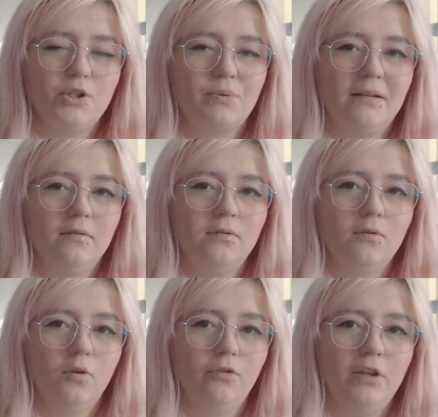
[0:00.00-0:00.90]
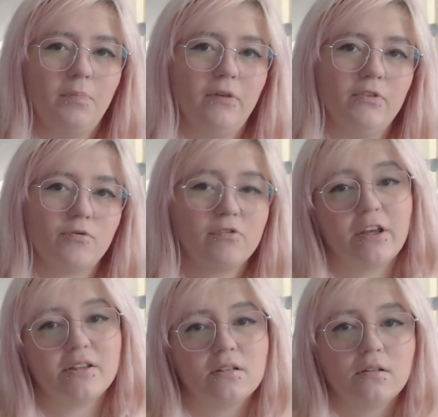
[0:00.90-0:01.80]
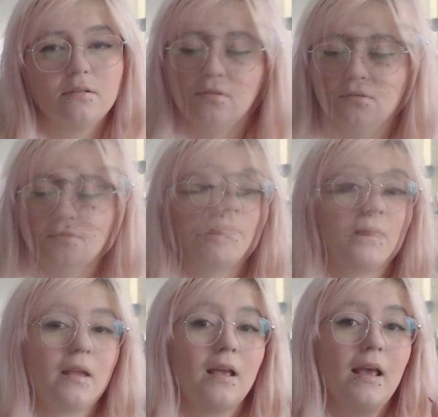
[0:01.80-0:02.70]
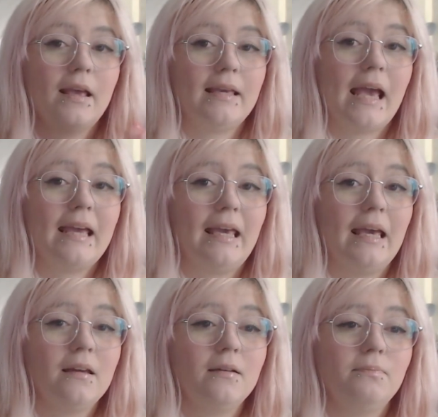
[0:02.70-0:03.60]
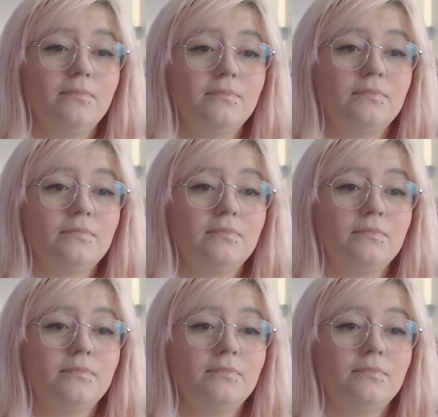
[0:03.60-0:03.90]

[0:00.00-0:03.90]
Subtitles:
which is when all of the above is reversed. Ganking.